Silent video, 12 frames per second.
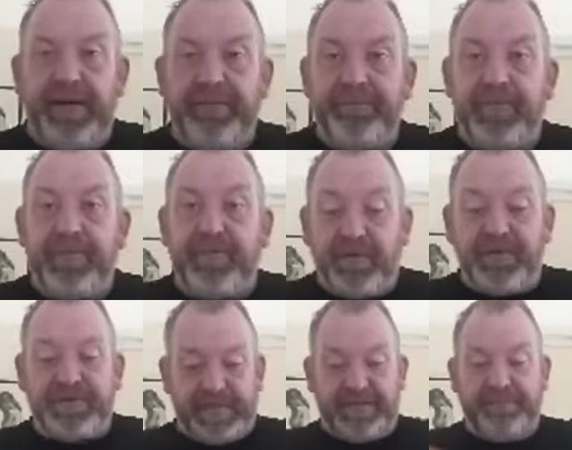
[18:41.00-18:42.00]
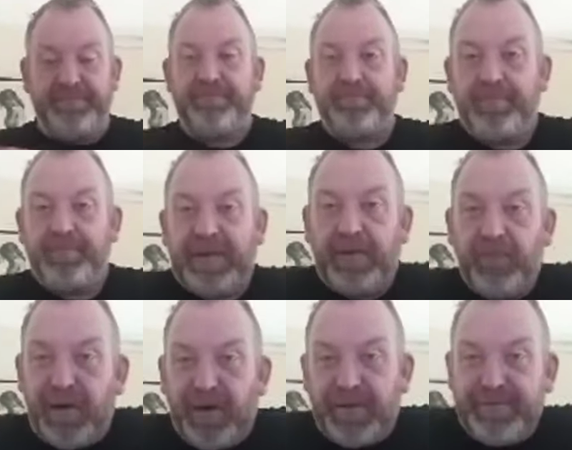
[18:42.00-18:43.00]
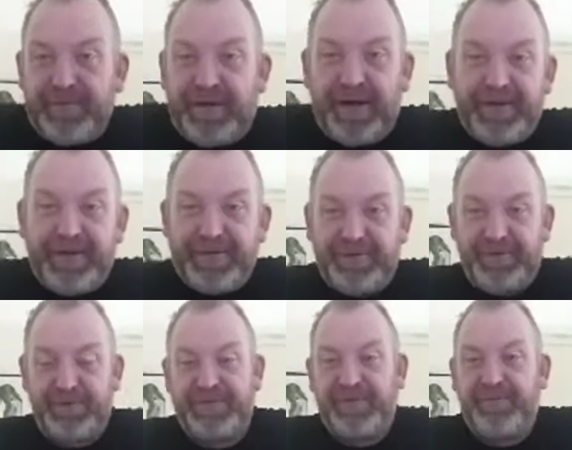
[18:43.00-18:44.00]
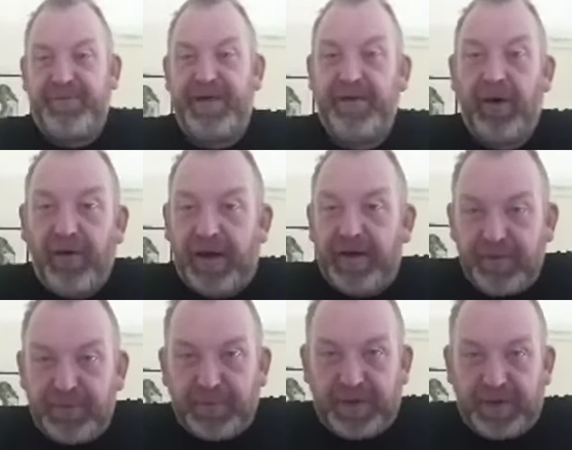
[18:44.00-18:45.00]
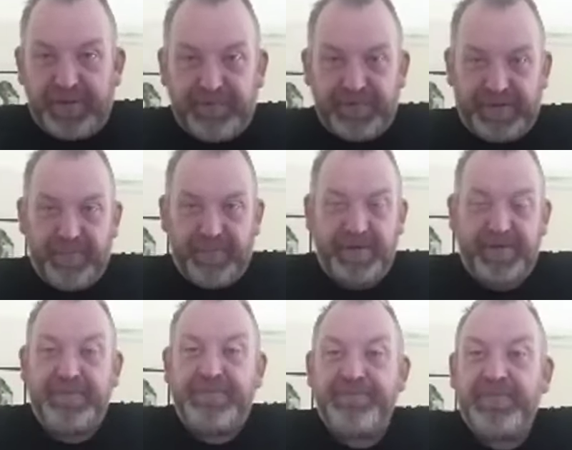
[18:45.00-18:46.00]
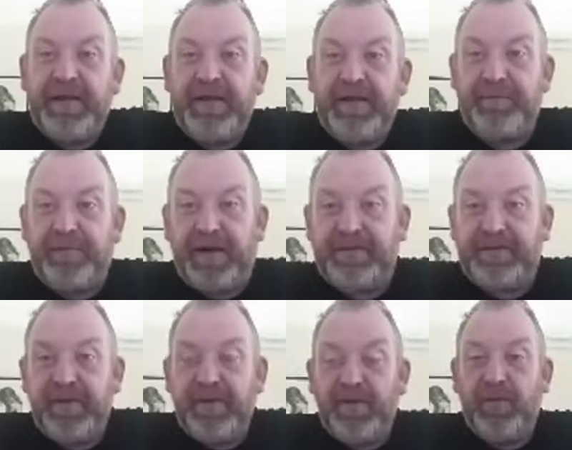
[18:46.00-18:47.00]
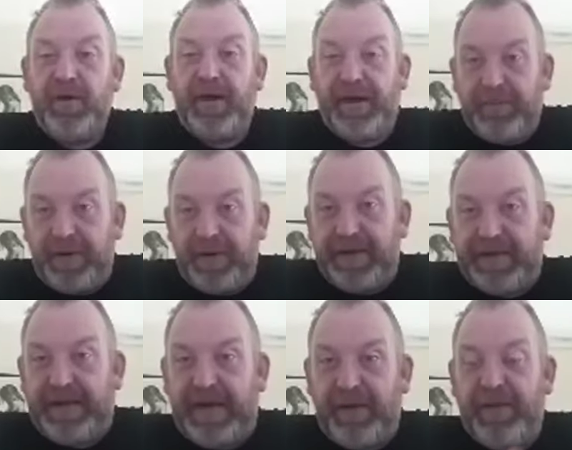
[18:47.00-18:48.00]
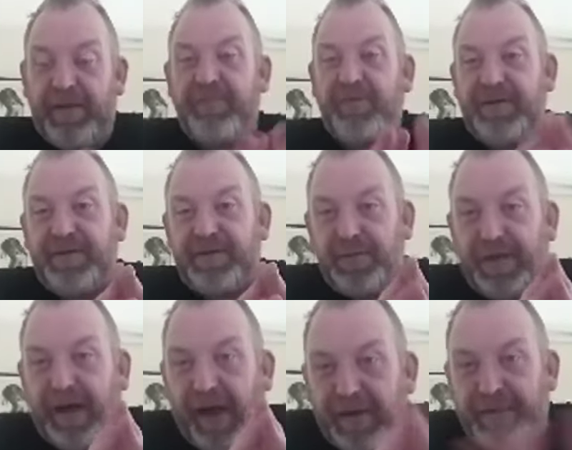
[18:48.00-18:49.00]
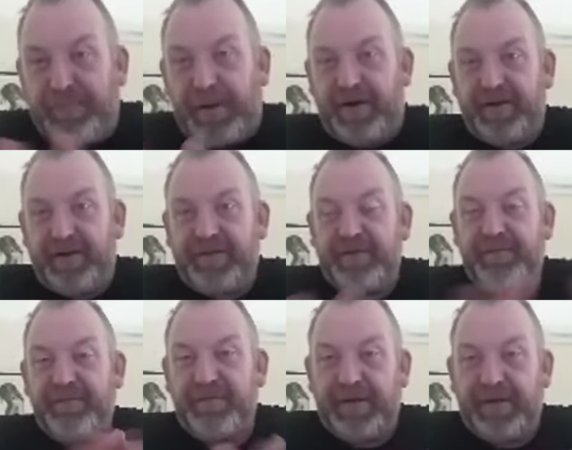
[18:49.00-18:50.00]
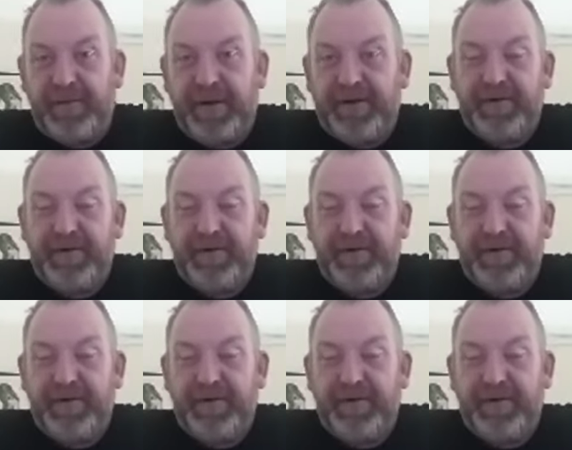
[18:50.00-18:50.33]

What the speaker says: Firstly, we're not anything to do with Sinn Féin or any other party for that matter. In fact, we're apolitical and we have nothing to do with any party for that matter.